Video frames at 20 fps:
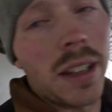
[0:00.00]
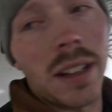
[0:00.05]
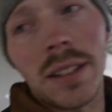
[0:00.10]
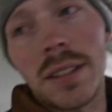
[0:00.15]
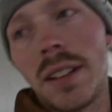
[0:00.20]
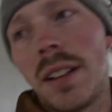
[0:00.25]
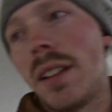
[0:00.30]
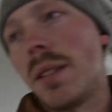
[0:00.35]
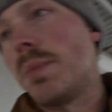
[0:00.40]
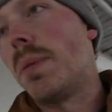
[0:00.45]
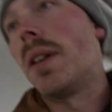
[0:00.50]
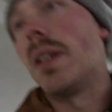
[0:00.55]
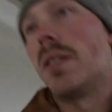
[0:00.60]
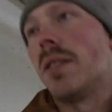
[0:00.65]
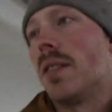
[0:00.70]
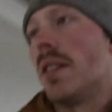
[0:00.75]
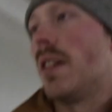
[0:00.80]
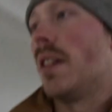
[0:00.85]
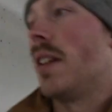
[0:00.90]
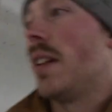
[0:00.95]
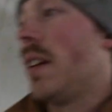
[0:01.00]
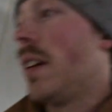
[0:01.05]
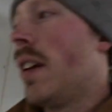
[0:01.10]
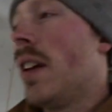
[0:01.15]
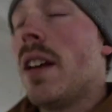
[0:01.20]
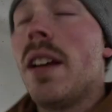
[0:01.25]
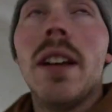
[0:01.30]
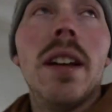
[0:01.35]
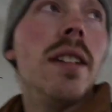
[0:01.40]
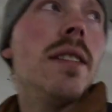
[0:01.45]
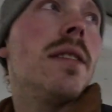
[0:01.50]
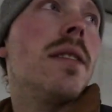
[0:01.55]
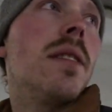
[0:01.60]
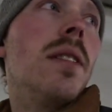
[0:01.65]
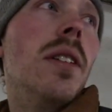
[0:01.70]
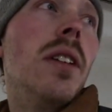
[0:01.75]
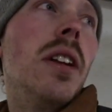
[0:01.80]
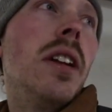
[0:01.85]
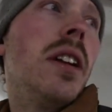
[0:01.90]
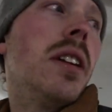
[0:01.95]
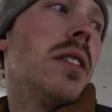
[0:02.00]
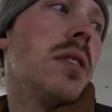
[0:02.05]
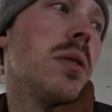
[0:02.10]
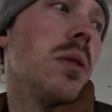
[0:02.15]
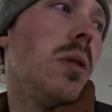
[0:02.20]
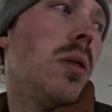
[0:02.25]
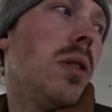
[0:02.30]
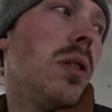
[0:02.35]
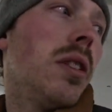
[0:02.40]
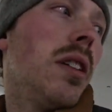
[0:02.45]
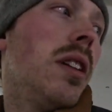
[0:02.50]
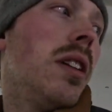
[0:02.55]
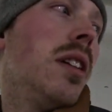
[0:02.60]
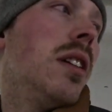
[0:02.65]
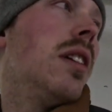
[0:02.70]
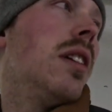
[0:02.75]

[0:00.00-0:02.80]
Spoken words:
I said, this barn, it's 30 years old.